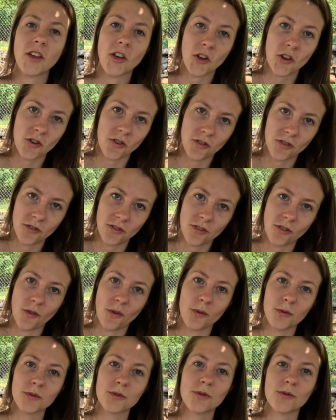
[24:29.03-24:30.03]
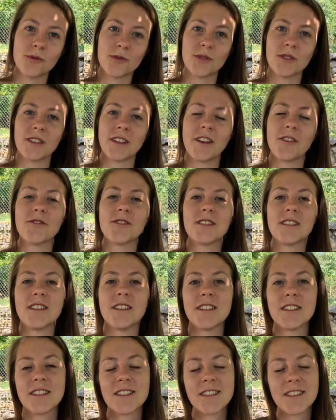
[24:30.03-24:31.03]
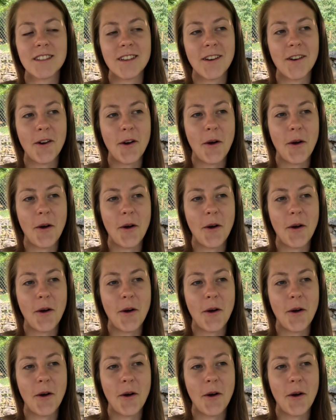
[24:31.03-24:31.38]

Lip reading: there is this